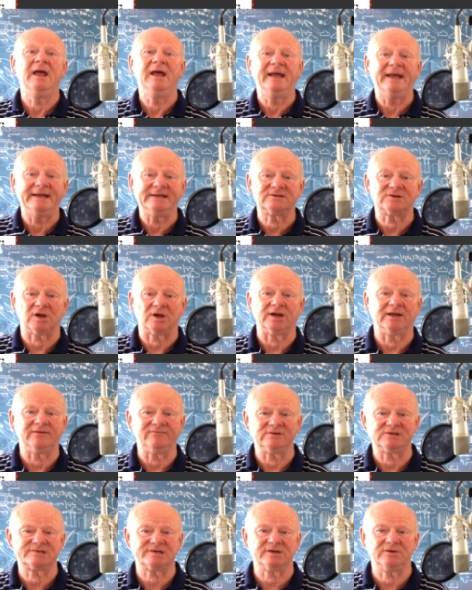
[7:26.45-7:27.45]
It's going to give
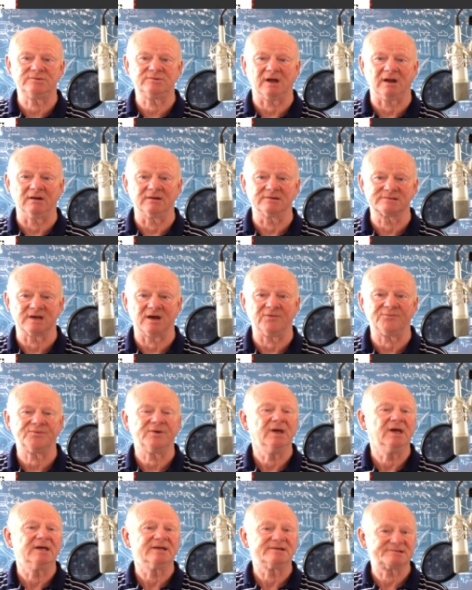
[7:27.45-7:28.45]
you $2 off,
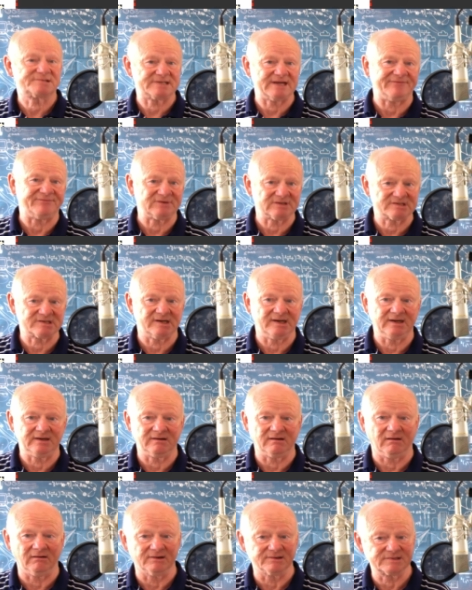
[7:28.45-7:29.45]

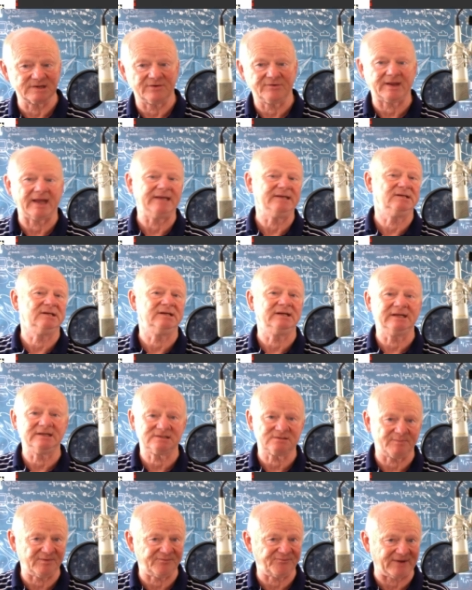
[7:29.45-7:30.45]
$17. Okay, you need
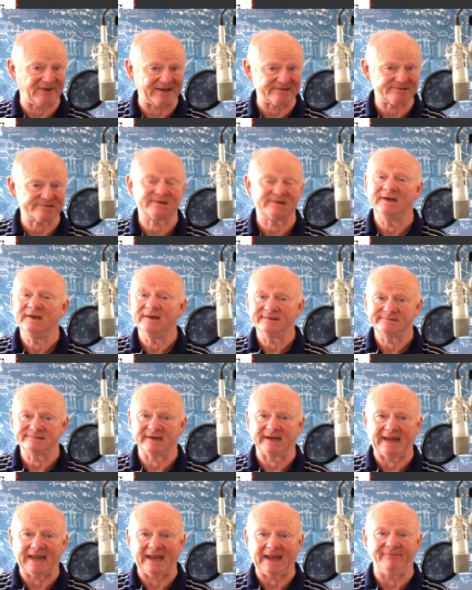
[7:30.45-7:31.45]
to be fast
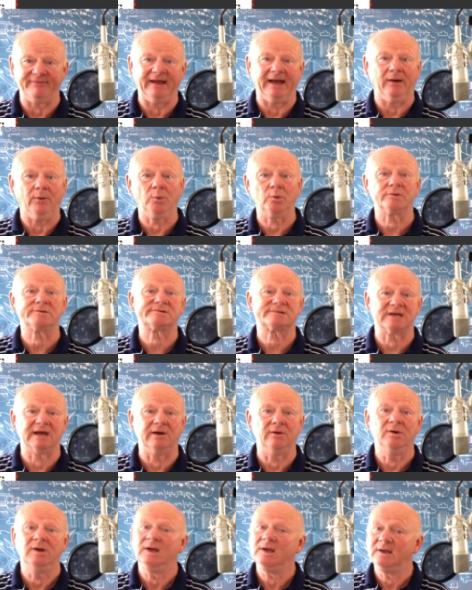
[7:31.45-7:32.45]
to get that.
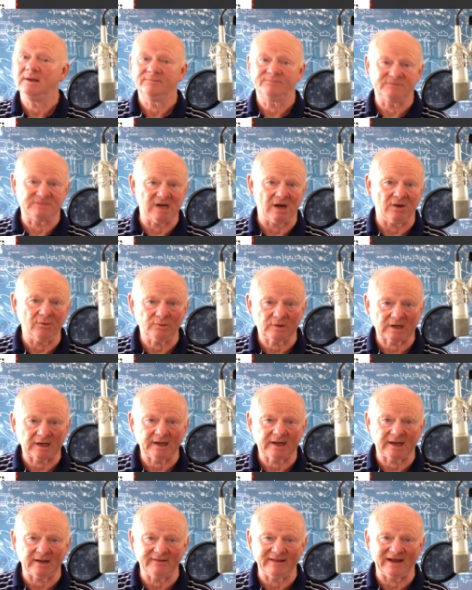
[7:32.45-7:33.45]
Also, don't
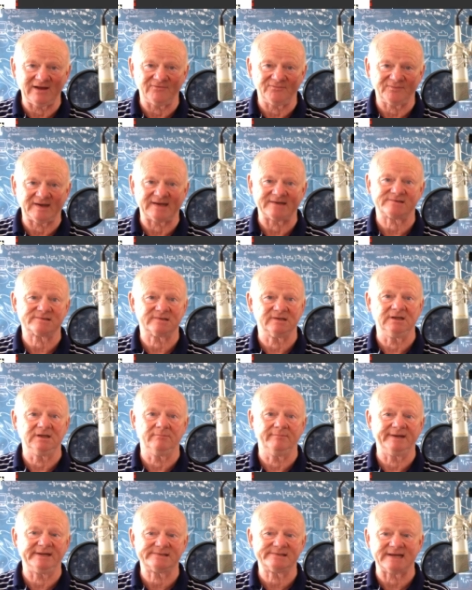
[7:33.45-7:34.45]
click it that fast that you
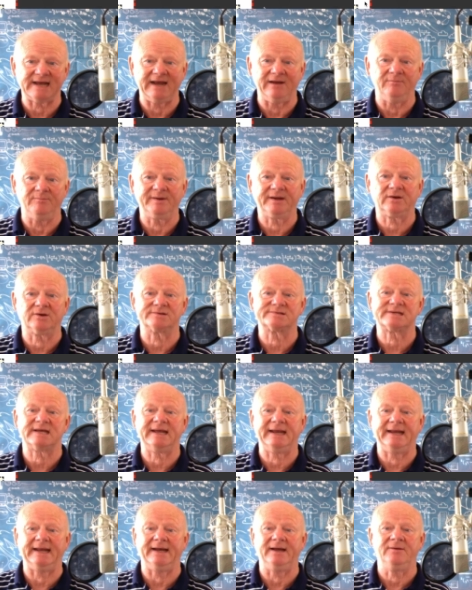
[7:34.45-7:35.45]
miss out because
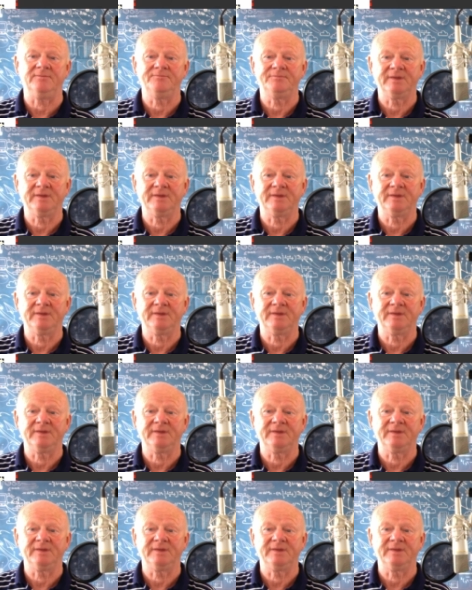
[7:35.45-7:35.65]
here,